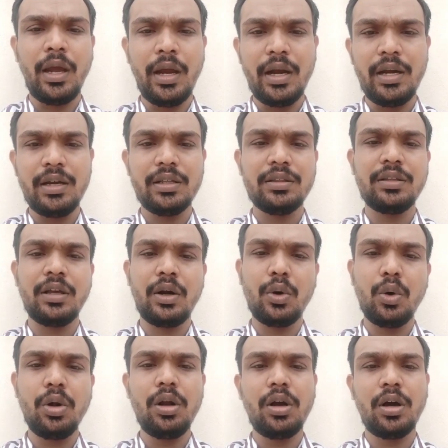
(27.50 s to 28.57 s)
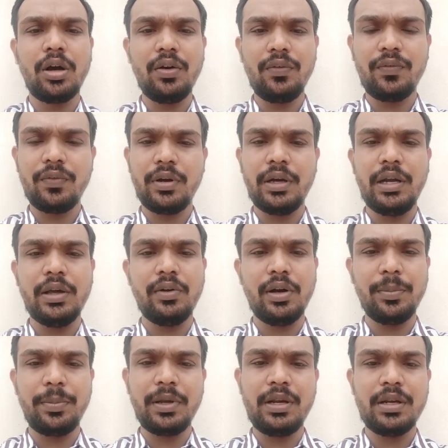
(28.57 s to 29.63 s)
and the role of a
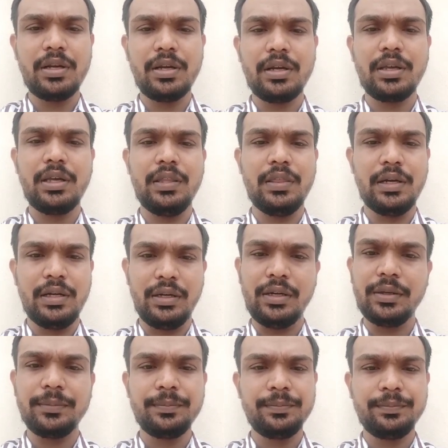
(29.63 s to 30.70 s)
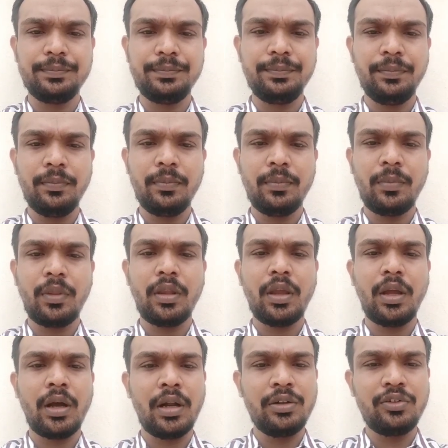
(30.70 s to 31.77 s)
developer in that.
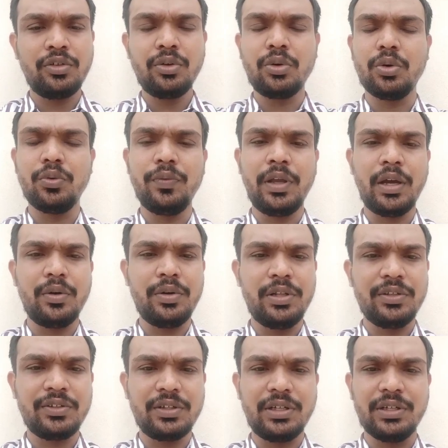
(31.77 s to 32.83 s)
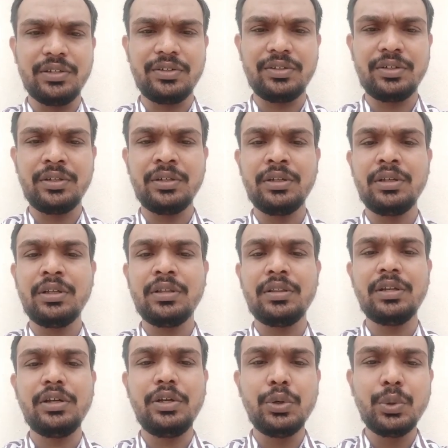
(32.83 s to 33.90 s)
Also, we have discussed
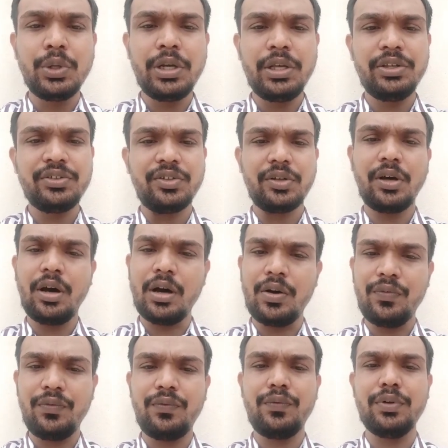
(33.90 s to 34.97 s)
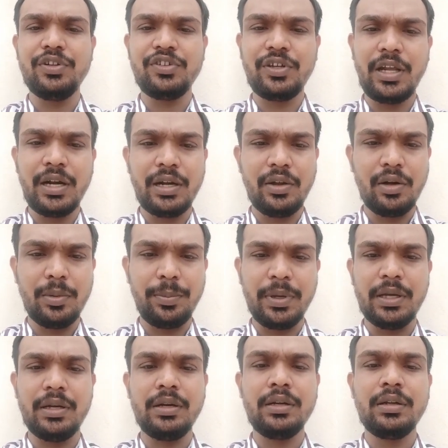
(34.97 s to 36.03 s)
the duties of full stack
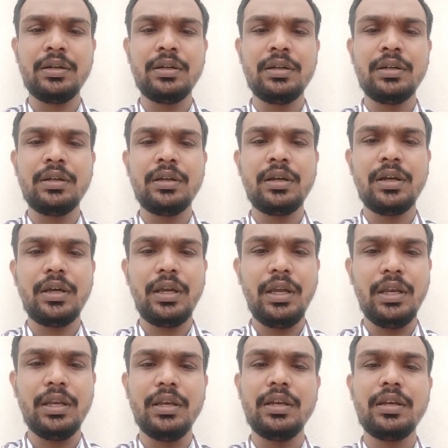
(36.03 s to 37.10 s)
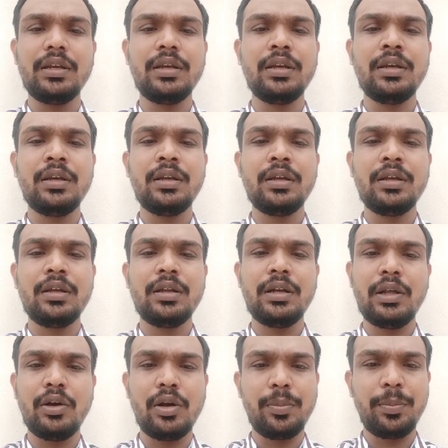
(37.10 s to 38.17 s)
developer in
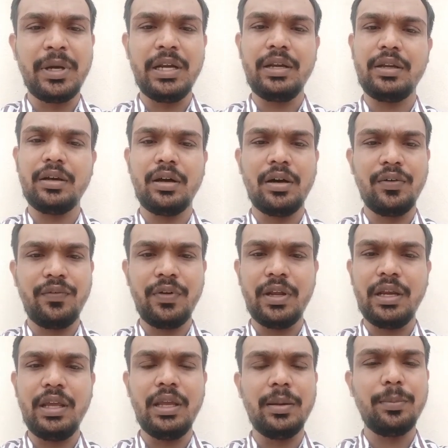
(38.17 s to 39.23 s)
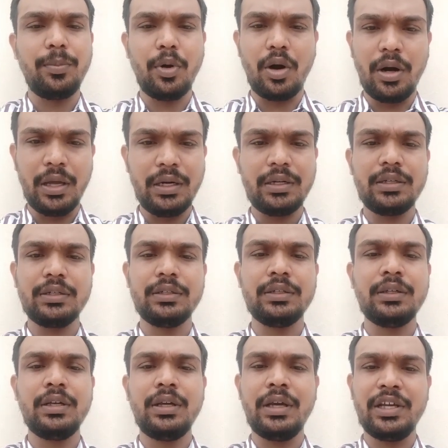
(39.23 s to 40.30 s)
development of any product.
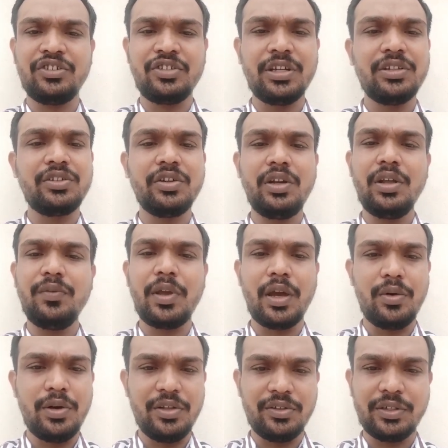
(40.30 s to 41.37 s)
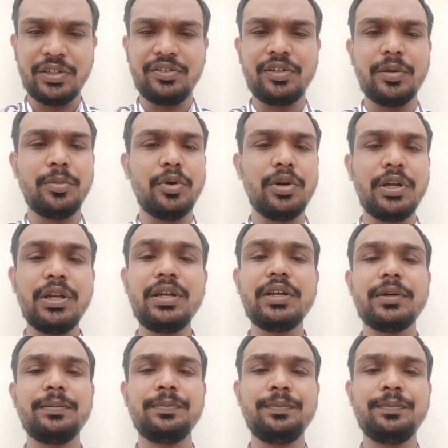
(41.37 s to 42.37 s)
Extensively we have discussed about it.